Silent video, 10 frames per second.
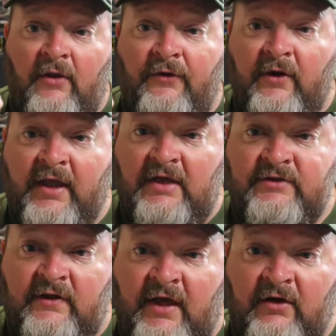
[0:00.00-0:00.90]
they're
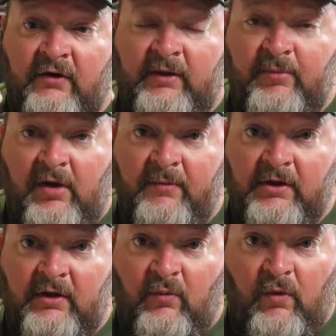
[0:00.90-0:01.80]
catching that green
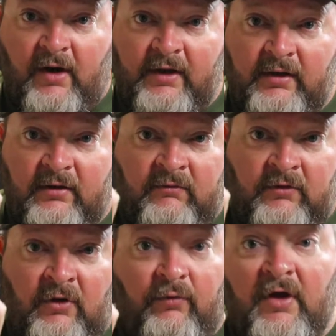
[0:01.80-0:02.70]
pumpkin and white,
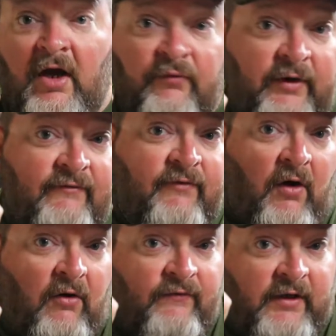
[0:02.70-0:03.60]
you know, kind of
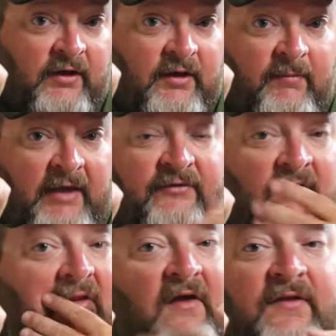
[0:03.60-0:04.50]
revolving and it makes
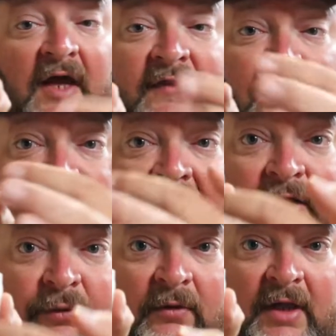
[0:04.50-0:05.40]
it look like the
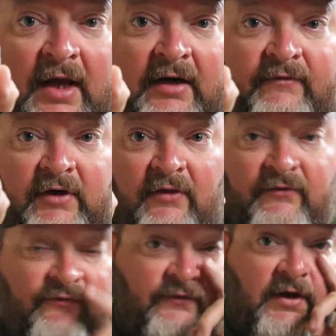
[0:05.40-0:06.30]
lateral line of another
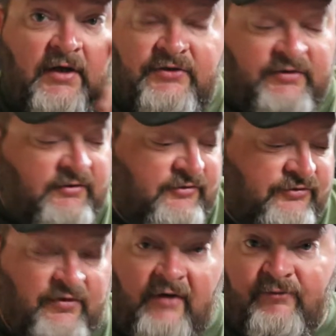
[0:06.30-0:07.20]
fish. And it just
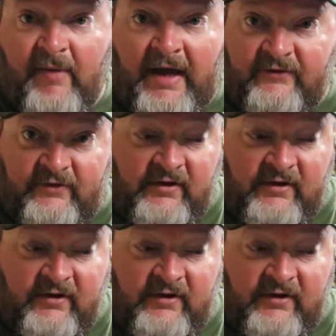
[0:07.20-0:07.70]
drives bass